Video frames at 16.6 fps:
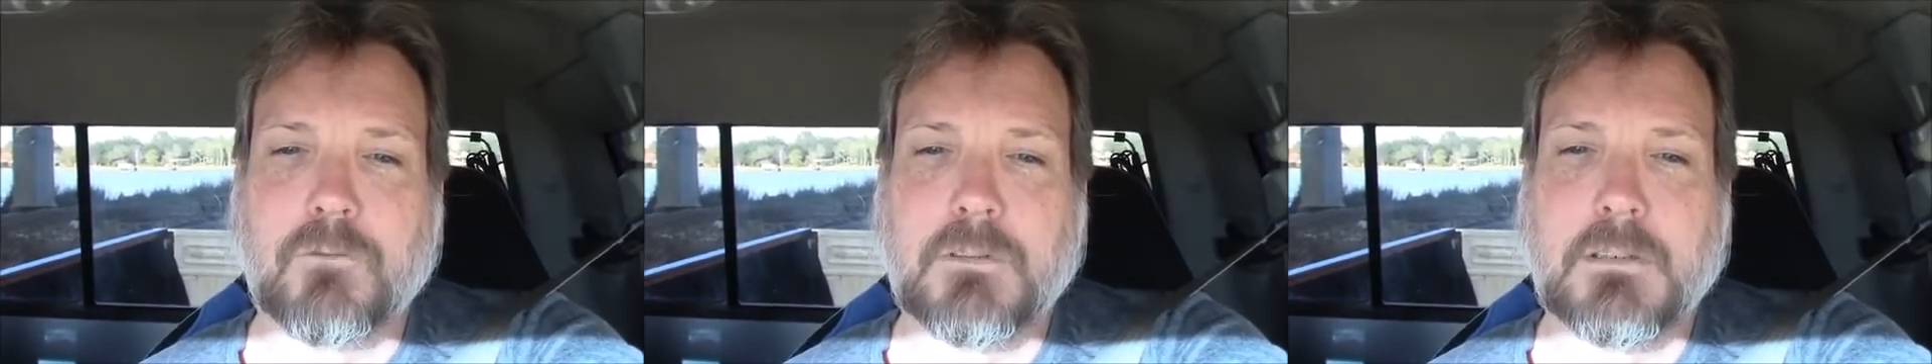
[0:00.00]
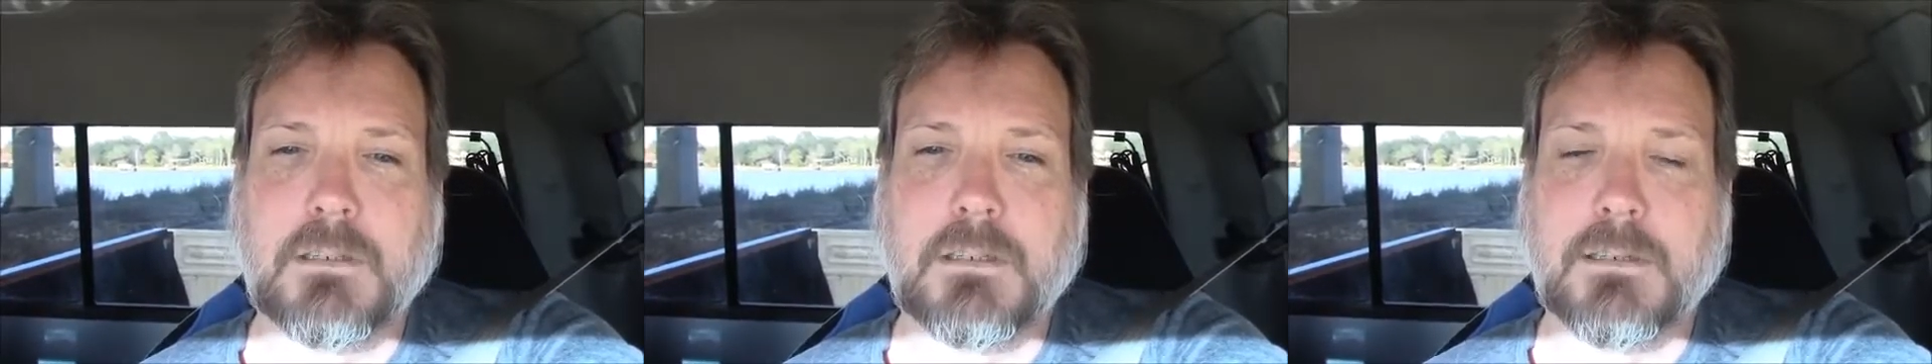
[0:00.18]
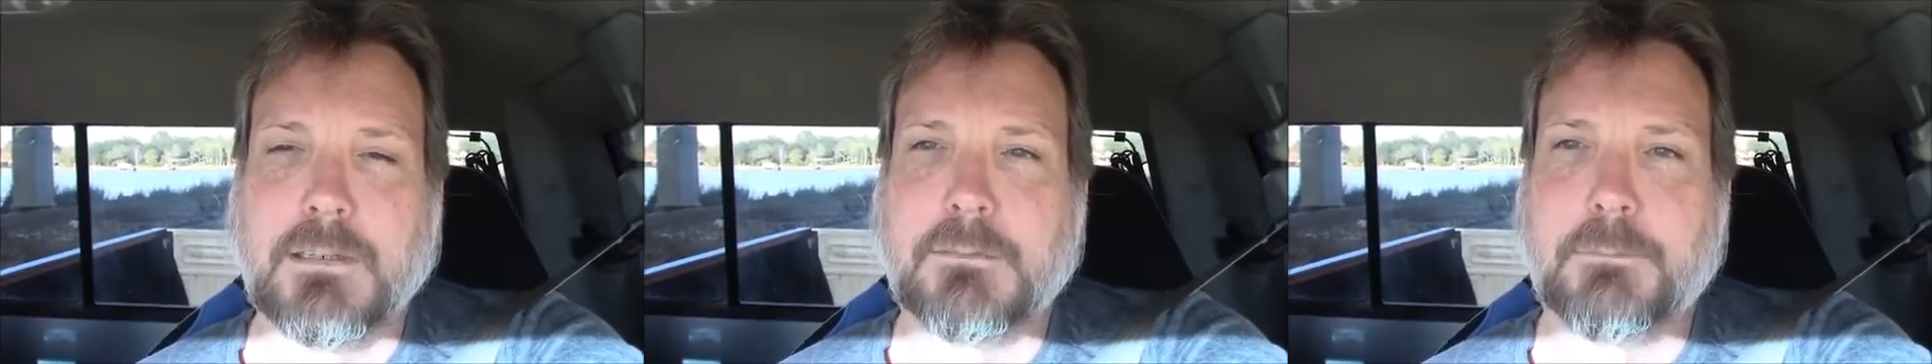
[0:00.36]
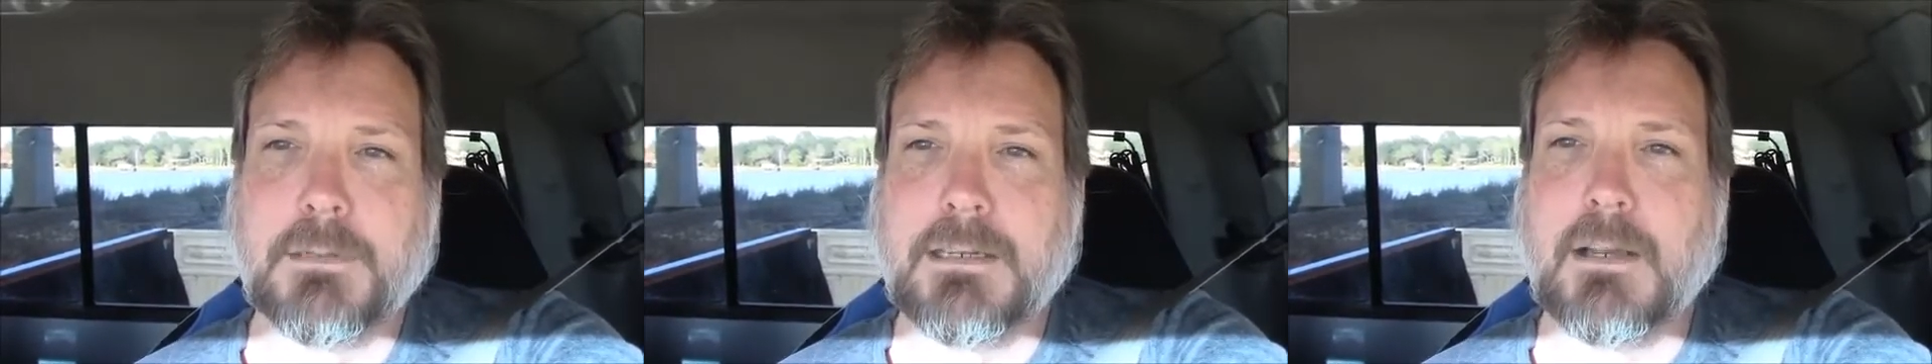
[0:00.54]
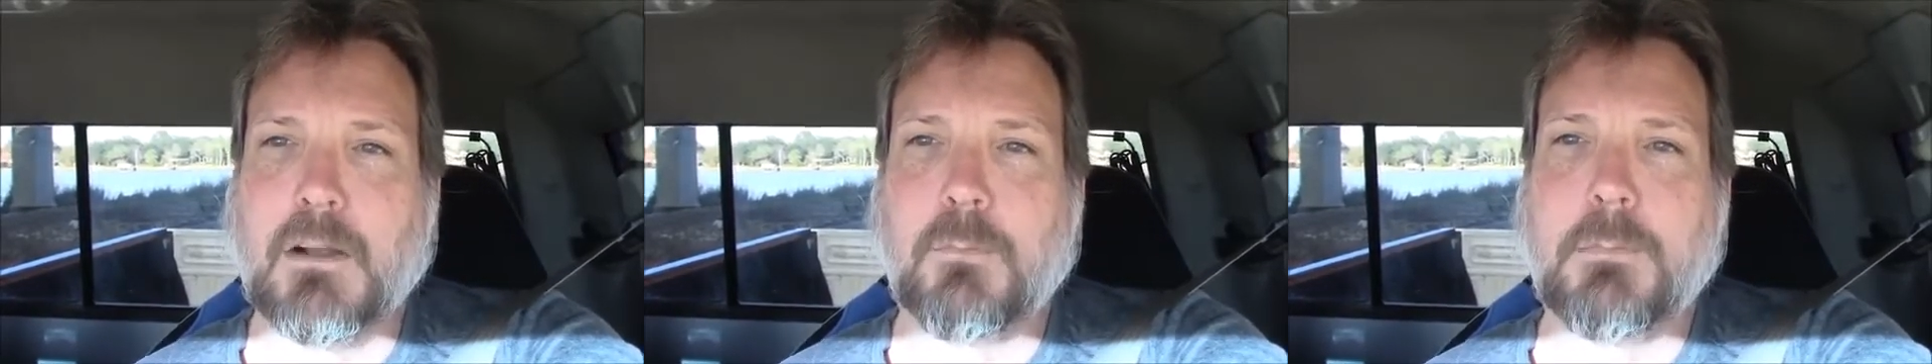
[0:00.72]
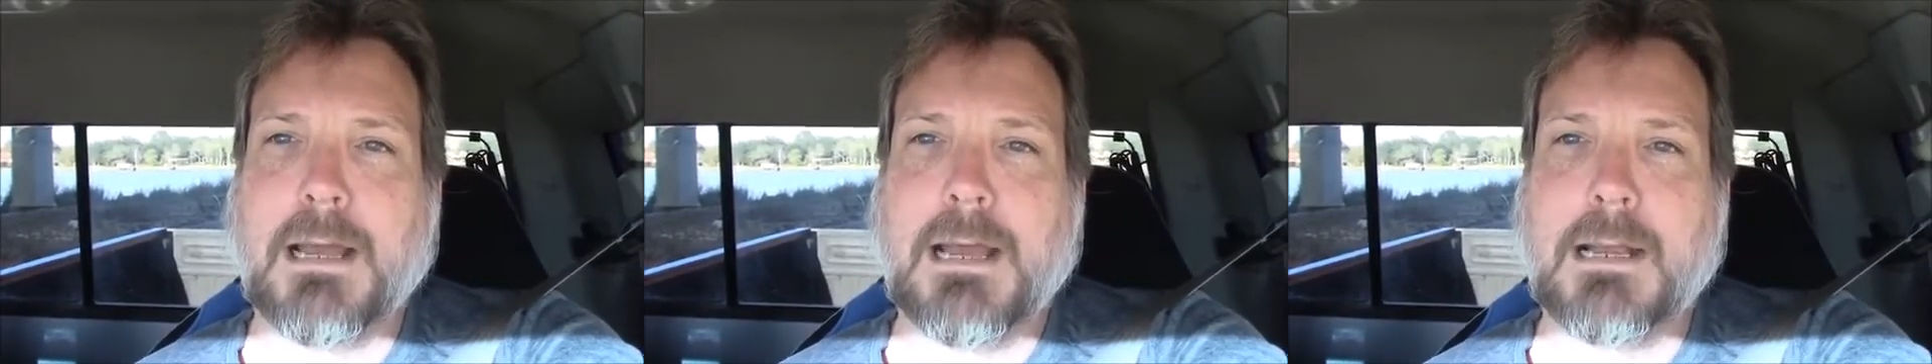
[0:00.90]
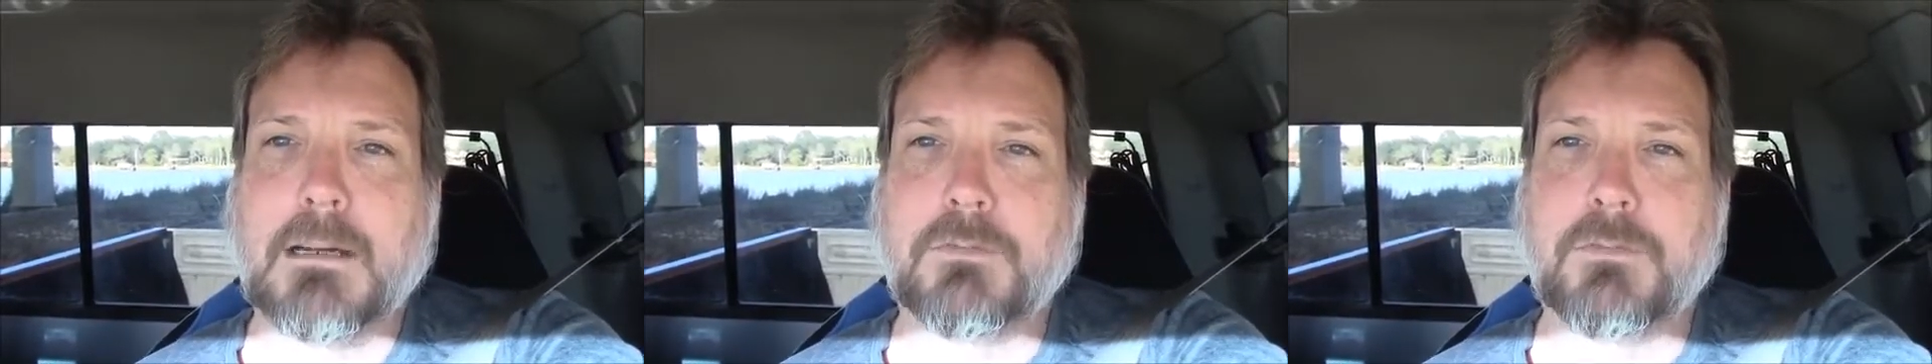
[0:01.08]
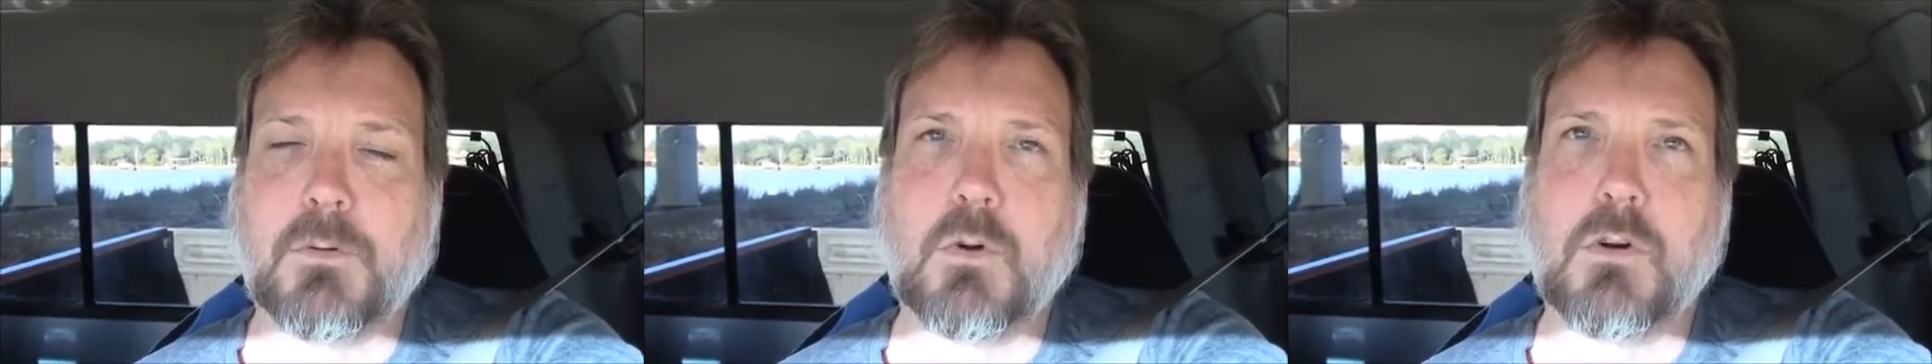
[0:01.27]
It's been held back
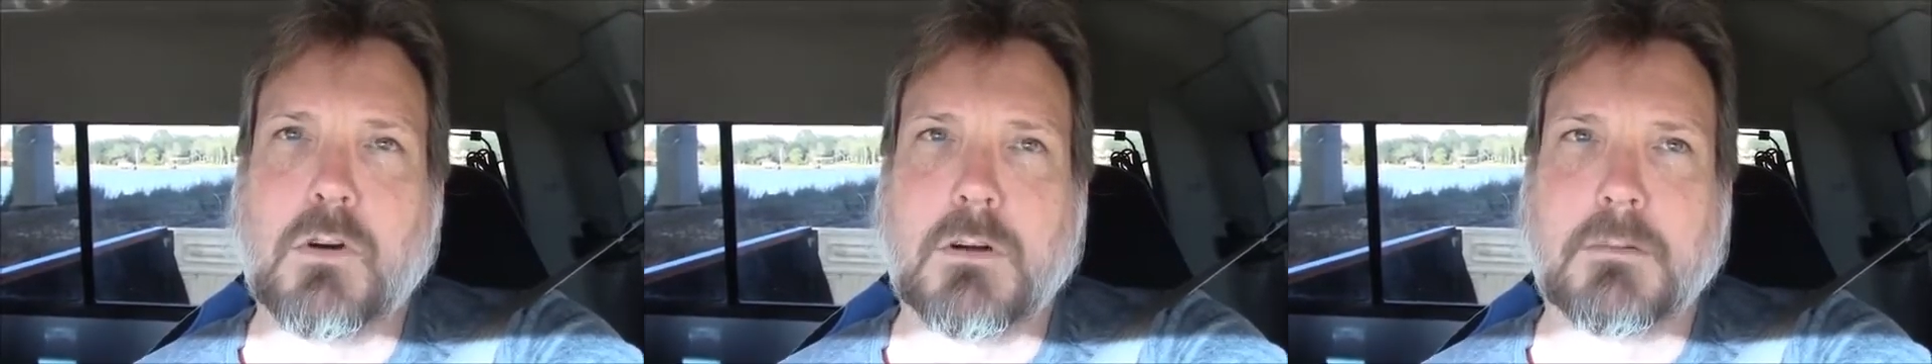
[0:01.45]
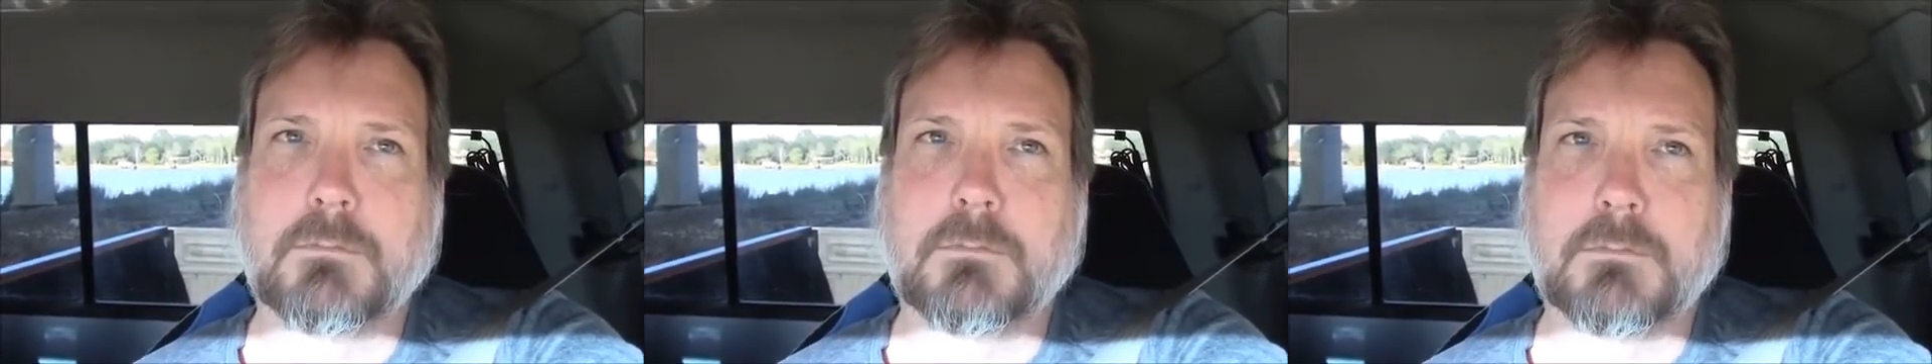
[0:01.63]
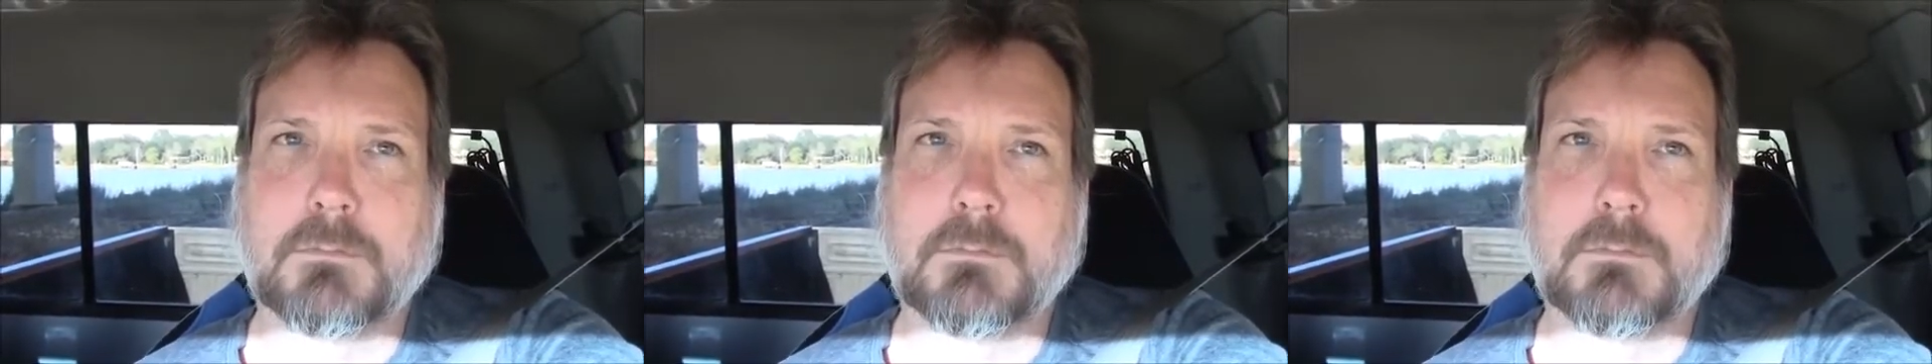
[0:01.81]
for